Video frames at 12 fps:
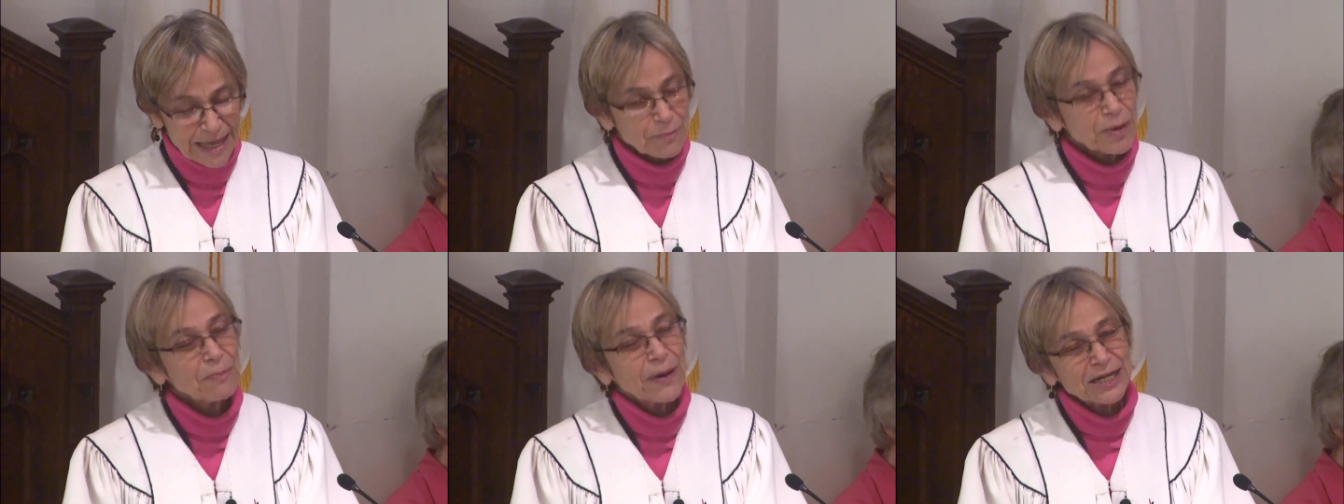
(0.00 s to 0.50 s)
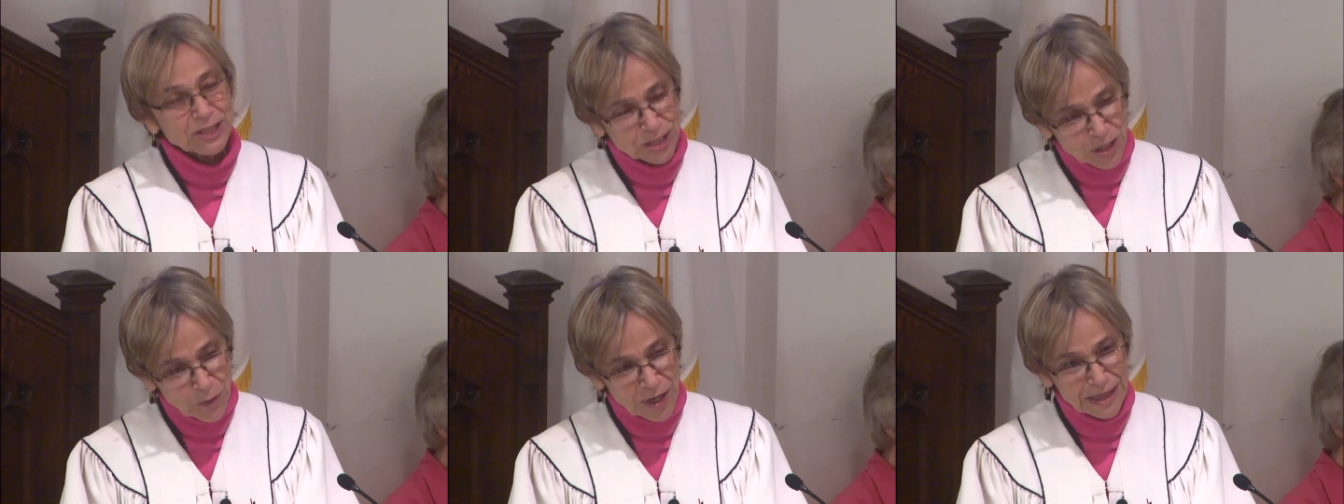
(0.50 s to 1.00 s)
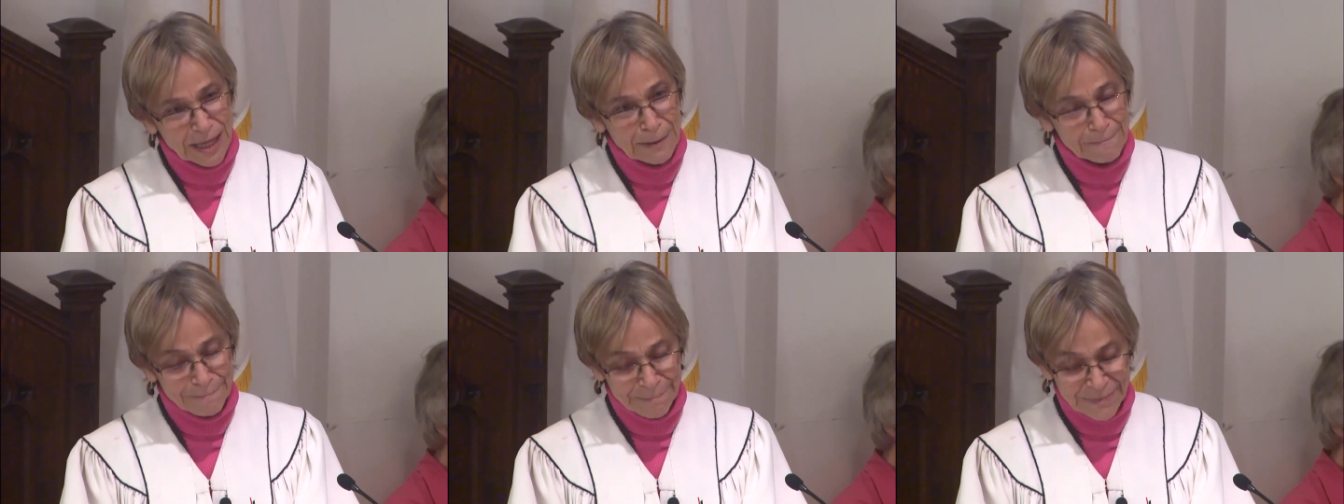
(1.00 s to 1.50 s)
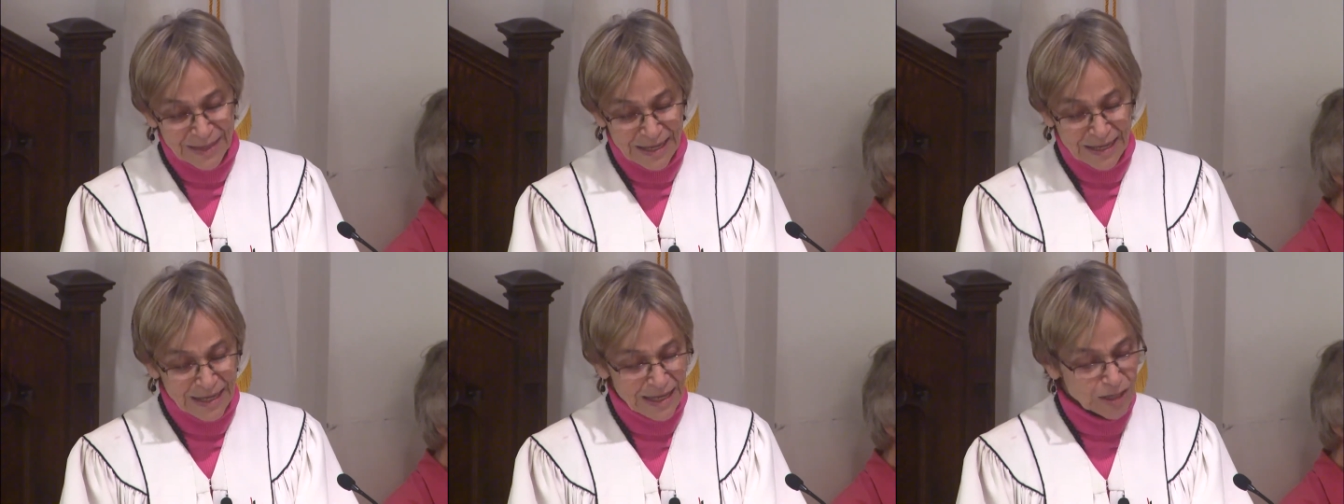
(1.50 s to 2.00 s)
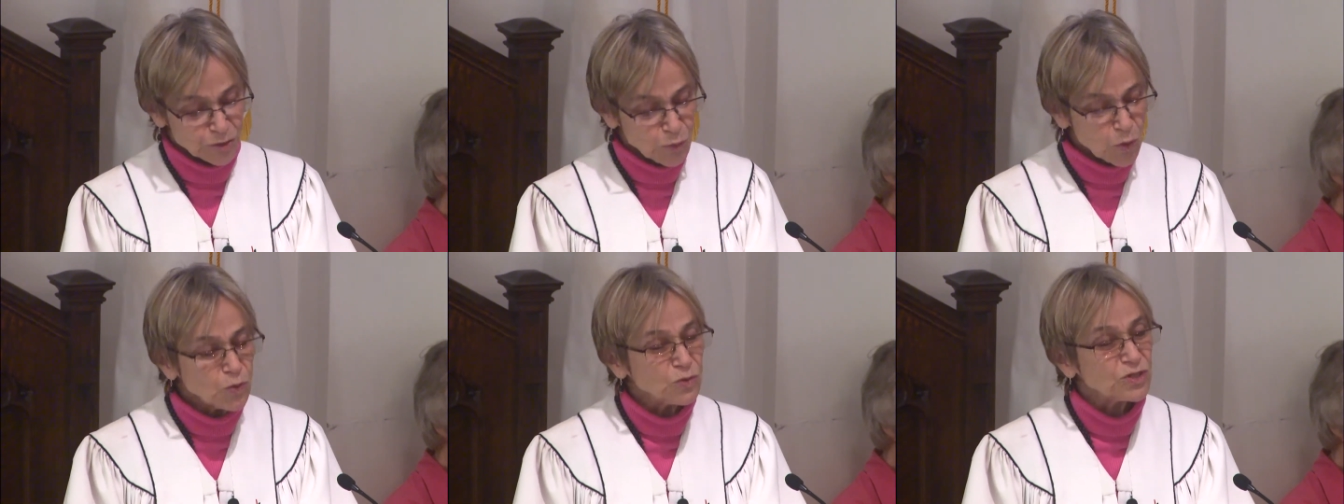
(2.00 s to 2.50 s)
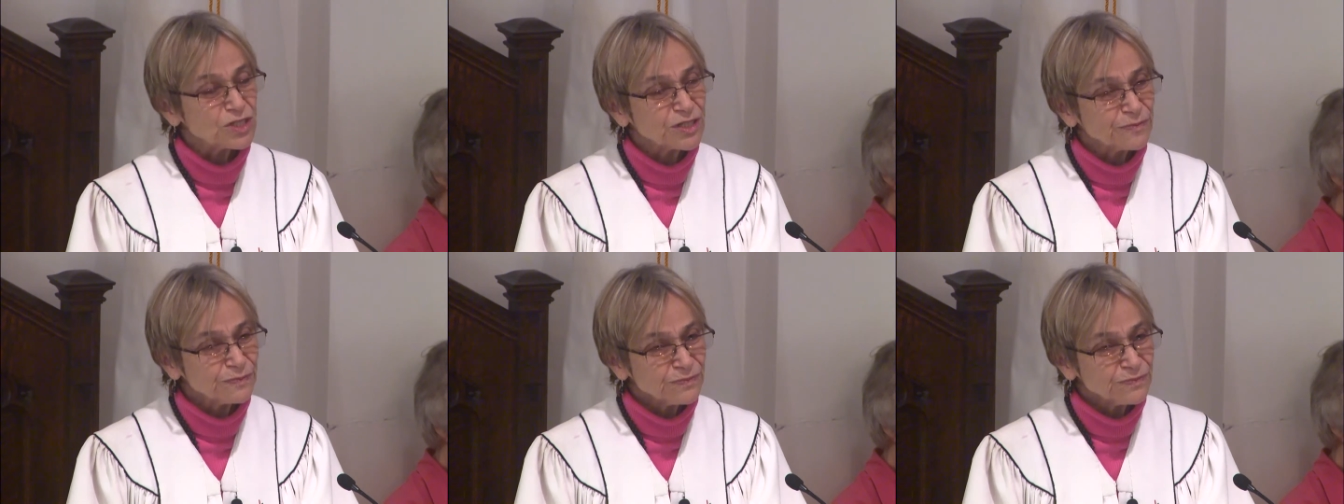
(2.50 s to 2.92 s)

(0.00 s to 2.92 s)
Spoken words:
but by showing them his wounds,